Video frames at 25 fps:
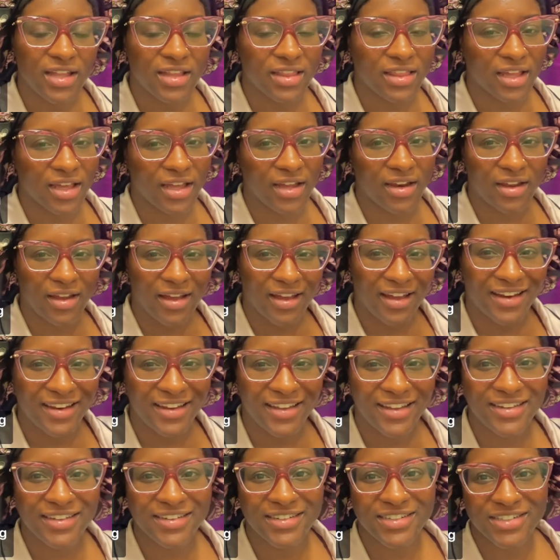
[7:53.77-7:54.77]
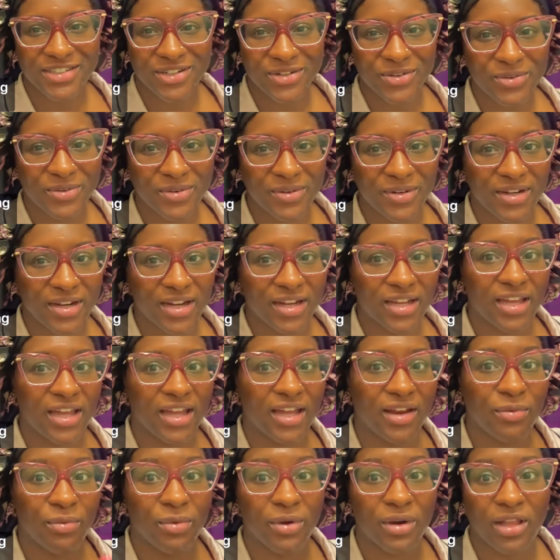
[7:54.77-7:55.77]
that I didn't show
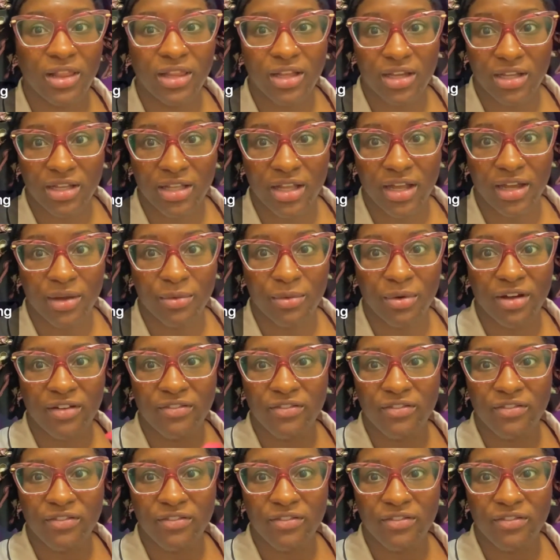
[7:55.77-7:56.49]
again what it looked like when I